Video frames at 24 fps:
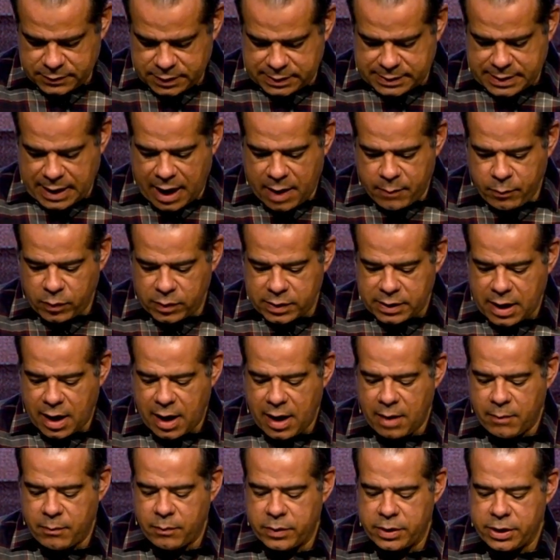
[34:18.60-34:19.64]
time will
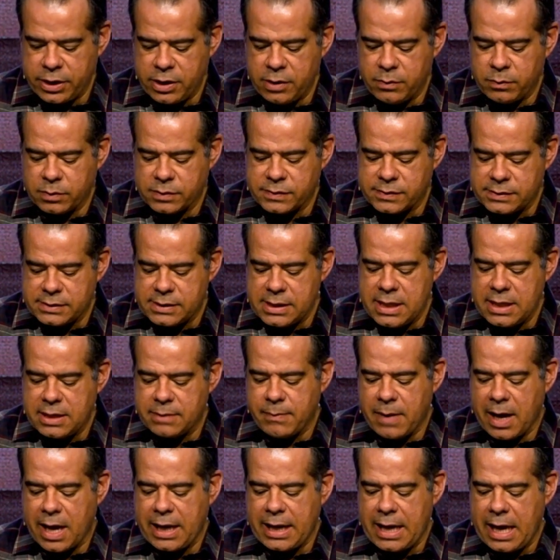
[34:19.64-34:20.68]
come when you will seek
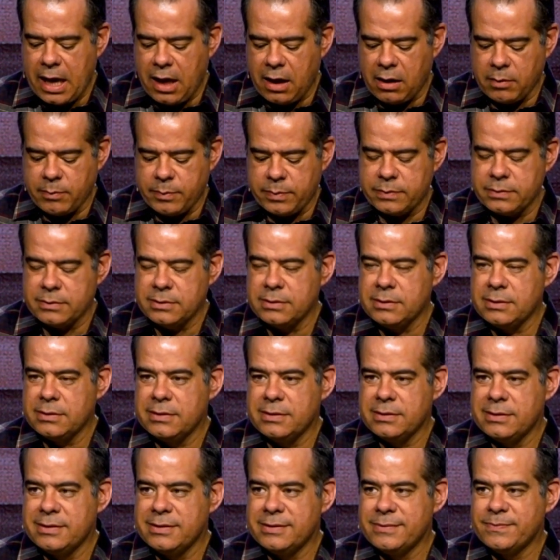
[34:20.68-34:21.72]
my help
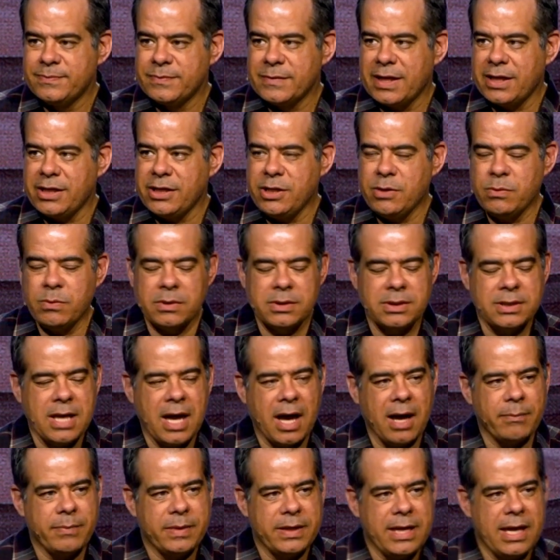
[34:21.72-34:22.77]
and you will
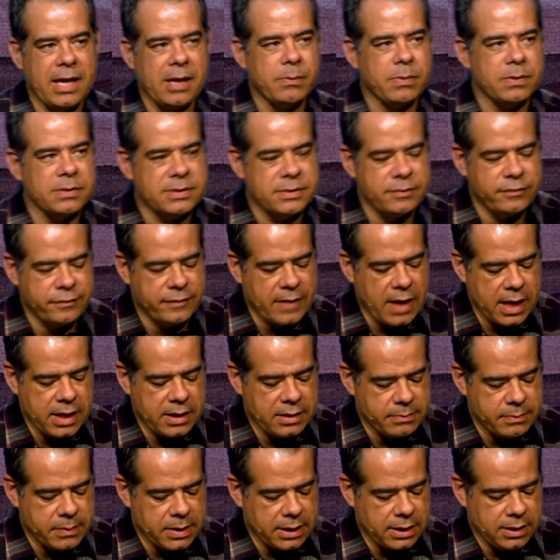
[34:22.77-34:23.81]
not be able to
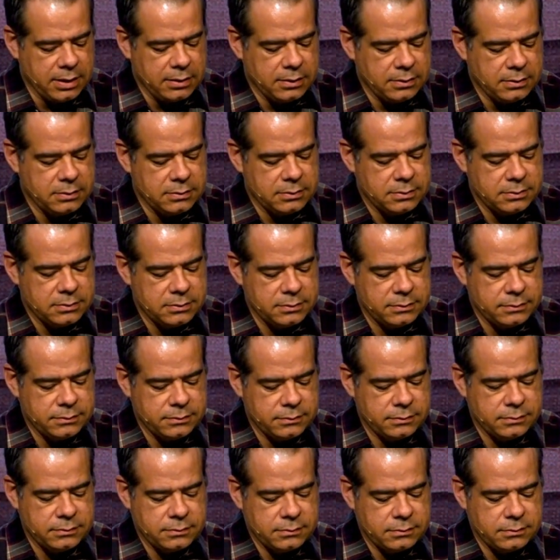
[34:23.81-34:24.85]
find me.
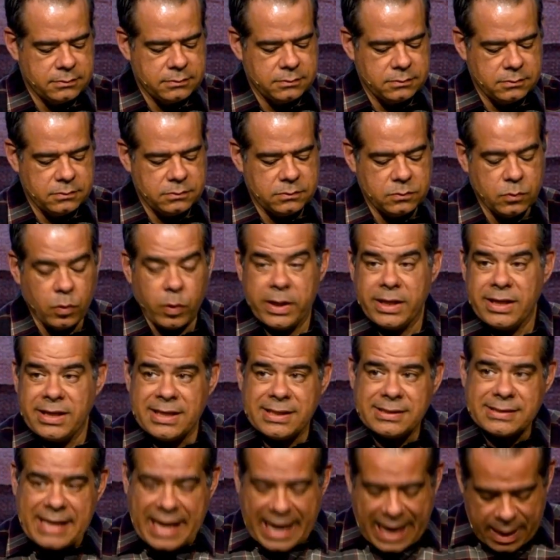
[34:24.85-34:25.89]
When
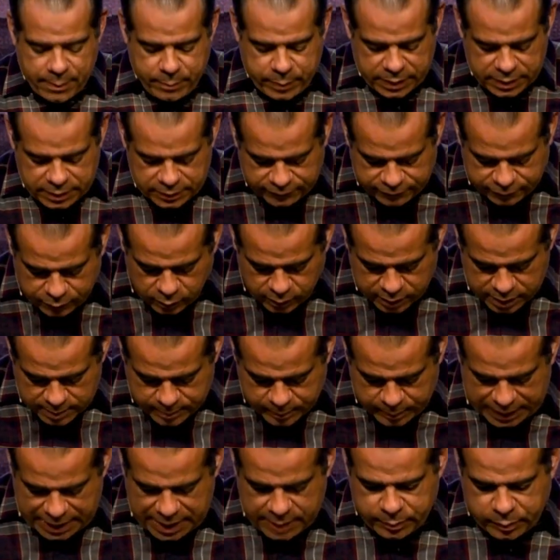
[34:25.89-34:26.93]
this happened for the
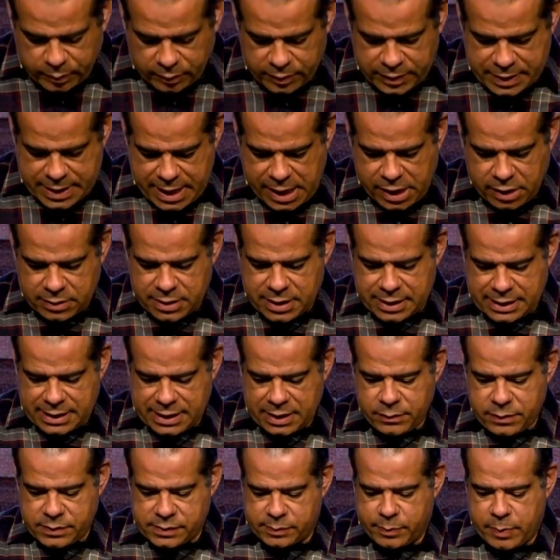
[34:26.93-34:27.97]
people there that he
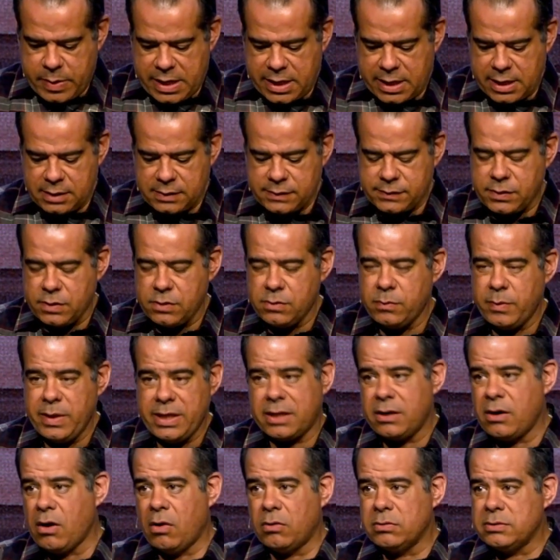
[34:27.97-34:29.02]
was speaking to, we
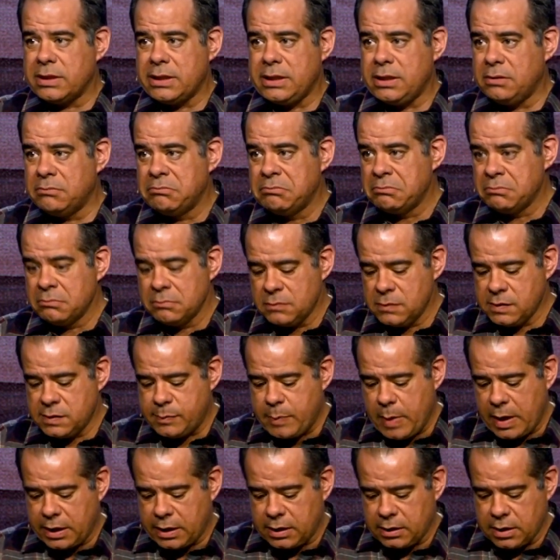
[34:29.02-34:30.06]
can only
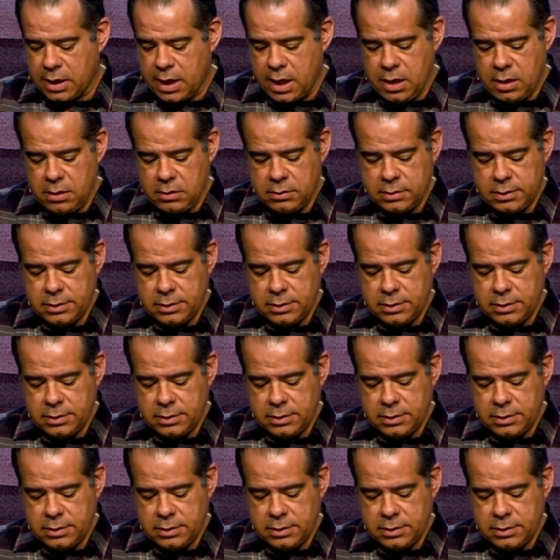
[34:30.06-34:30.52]
speculate.